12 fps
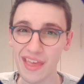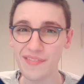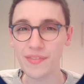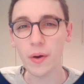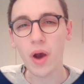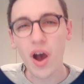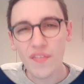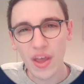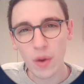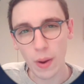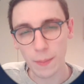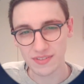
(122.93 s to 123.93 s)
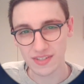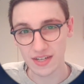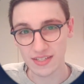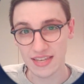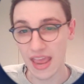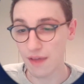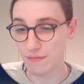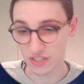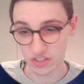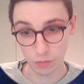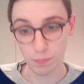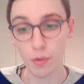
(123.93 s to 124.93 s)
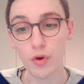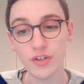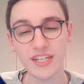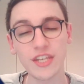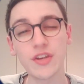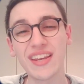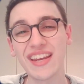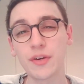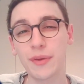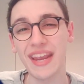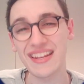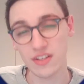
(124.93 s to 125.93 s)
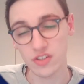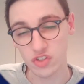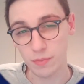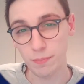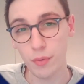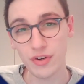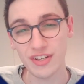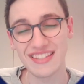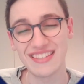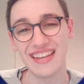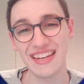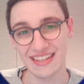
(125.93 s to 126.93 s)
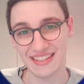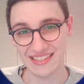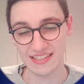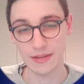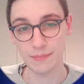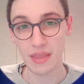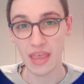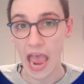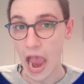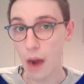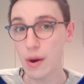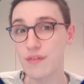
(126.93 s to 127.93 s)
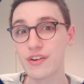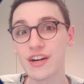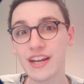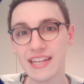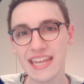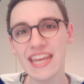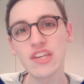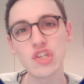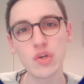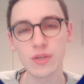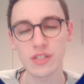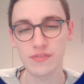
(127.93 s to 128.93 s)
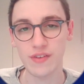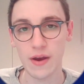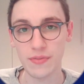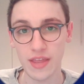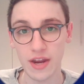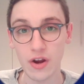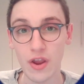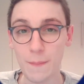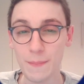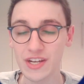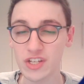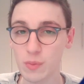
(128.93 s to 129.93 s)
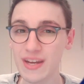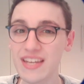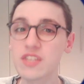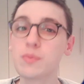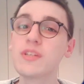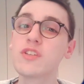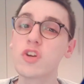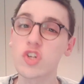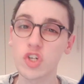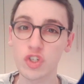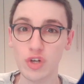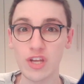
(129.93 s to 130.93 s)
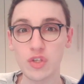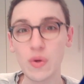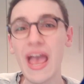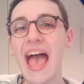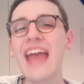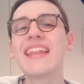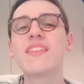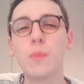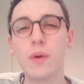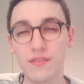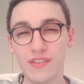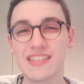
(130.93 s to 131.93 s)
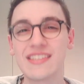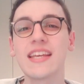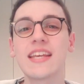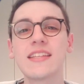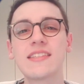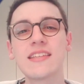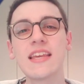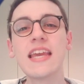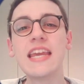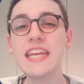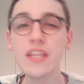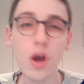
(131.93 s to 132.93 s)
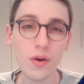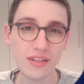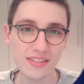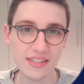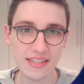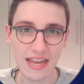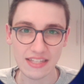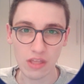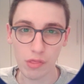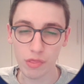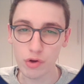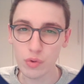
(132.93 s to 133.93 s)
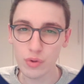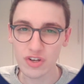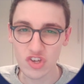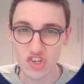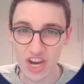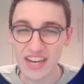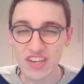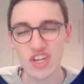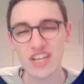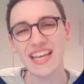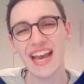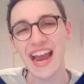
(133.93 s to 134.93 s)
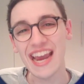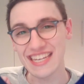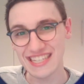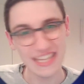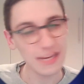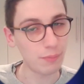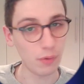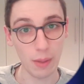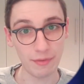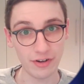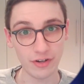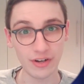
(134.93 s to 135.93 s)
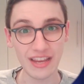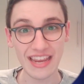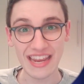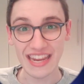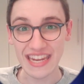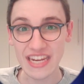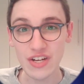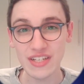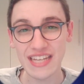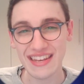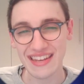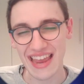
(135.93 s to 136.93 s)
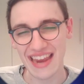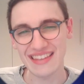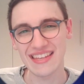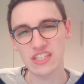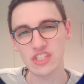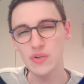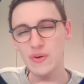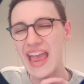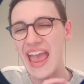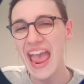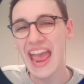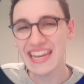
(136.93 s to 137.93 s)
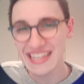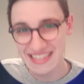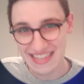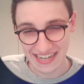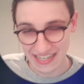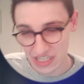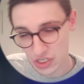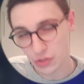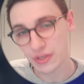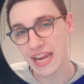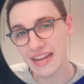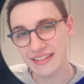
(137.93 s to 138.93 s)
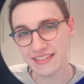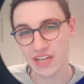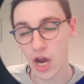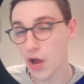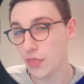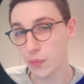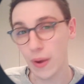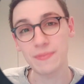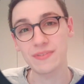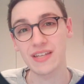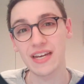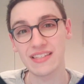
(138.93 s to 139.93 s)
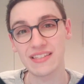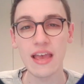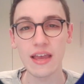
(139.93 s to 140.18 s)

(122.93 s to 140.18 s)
Now on that website they have a support and you can create support tickets. However, an issue was found there because when this researcher tried to edit one of his tickets, he noticed that through changing the ID parameter, he could get access to any ticket created on the website.